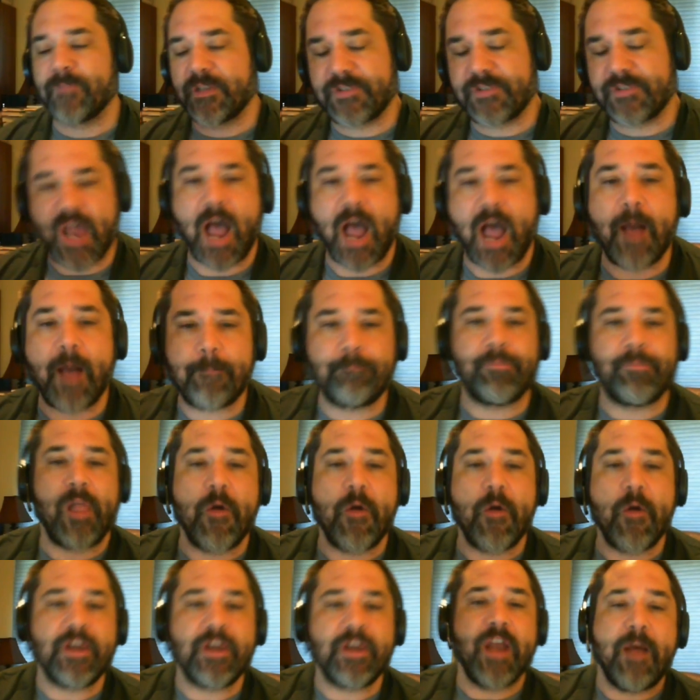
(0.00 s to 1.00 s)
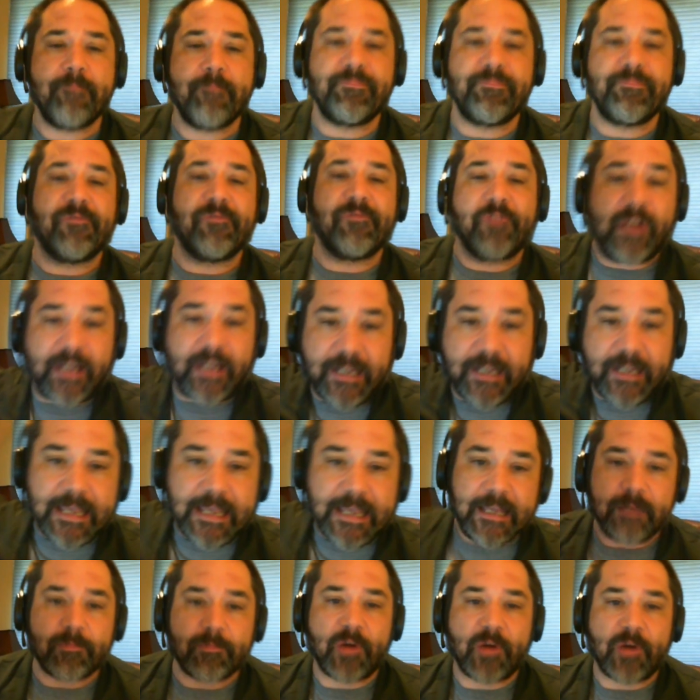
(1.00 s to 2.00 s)
Stop blowing up the freaking
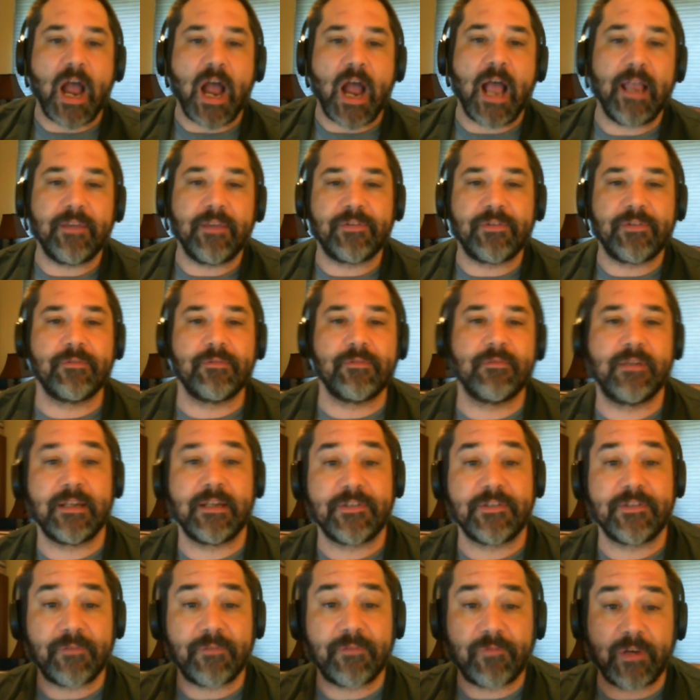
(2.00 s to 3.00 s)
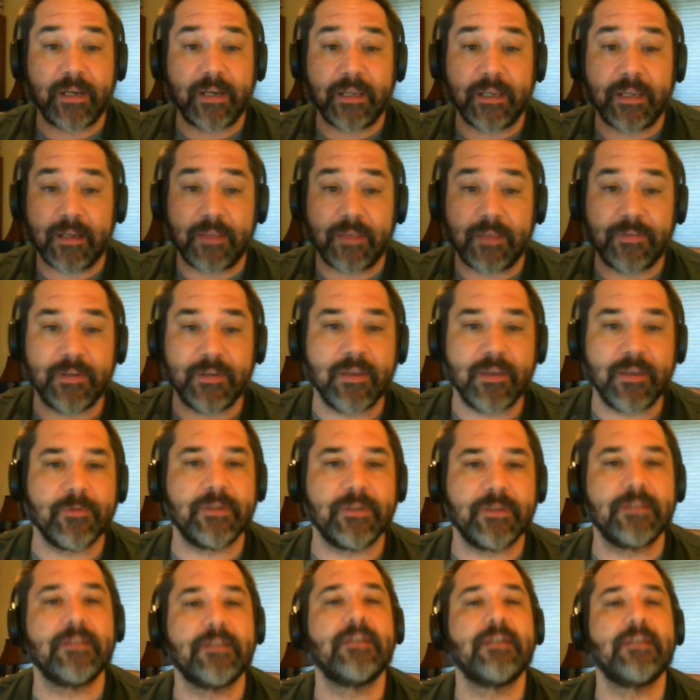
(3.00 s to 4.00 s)
Enterprise. And I said frickin', not the other
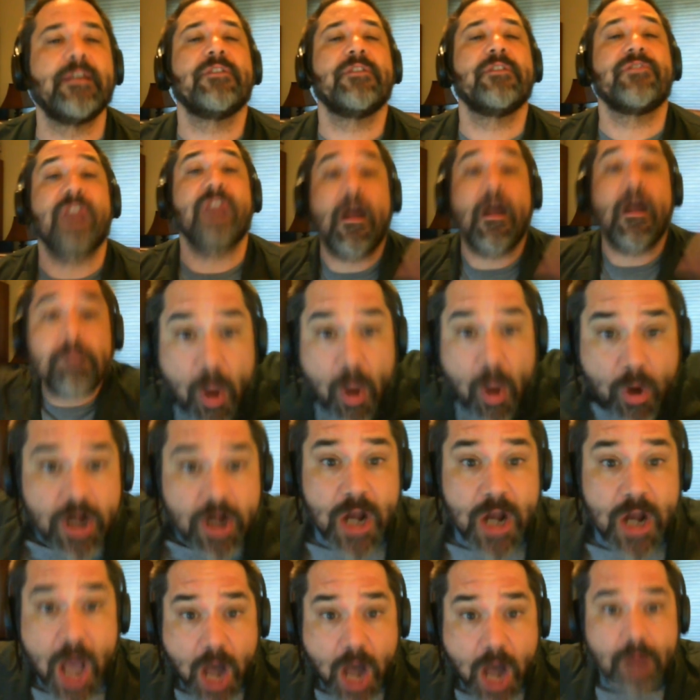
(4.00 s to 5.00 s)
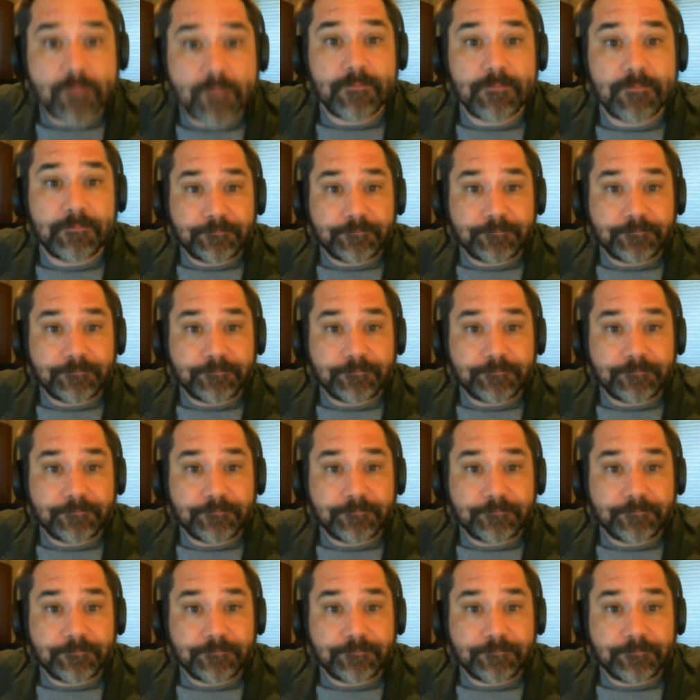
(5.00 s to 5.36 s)
one. Stop blowing it up.